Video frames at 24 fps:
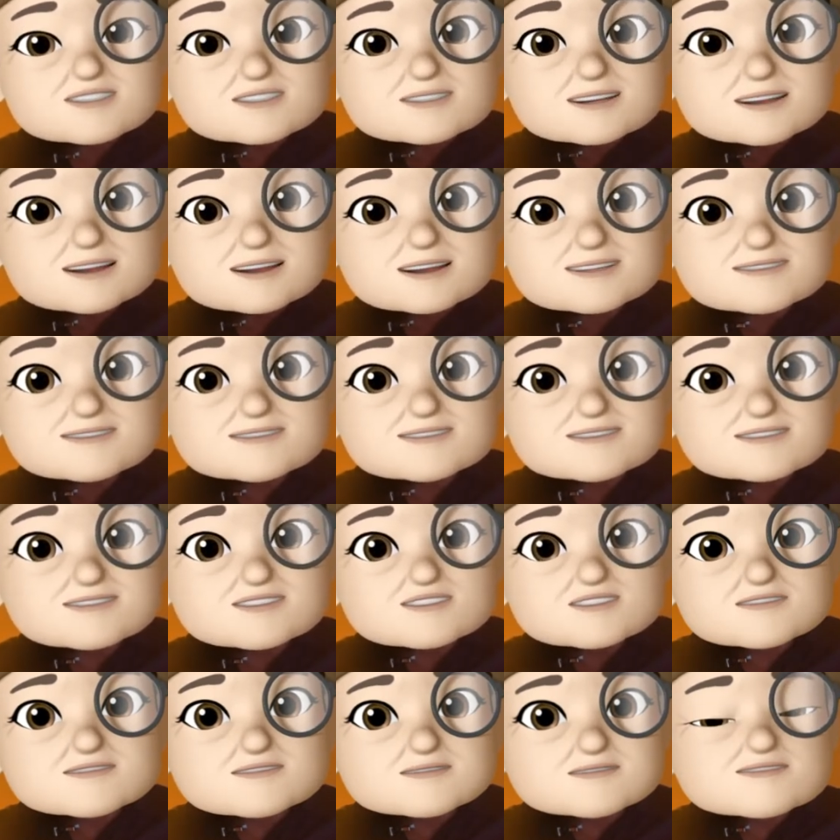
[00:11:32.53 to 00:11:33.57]
and
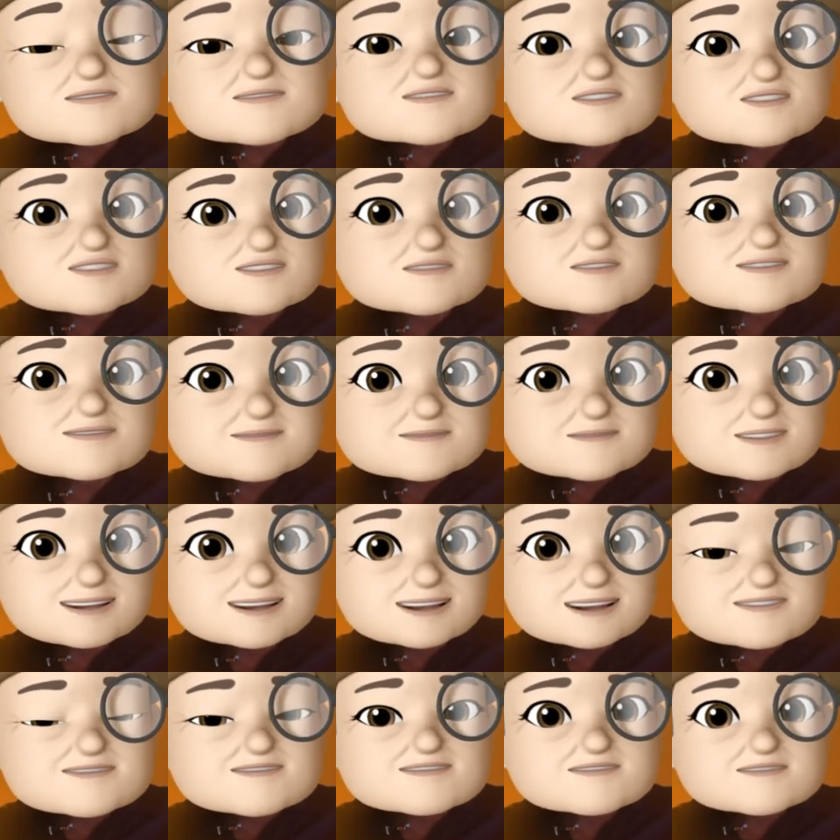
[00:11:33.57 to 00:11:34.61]
the current
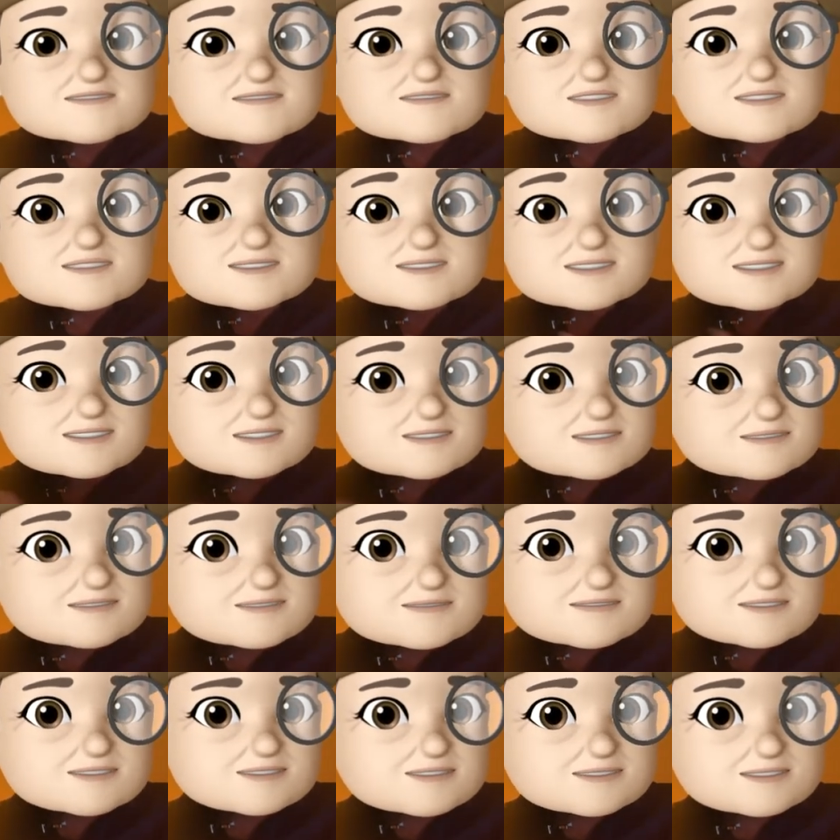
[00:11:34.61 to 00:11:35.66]
Macs and
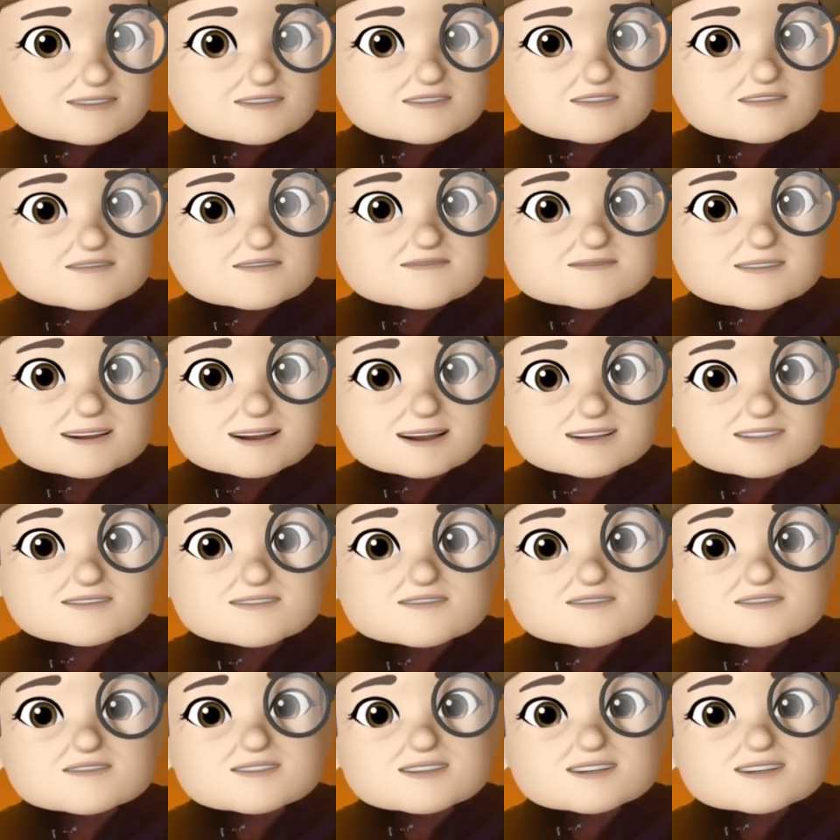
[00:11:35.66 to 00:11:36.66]
long history of Macs,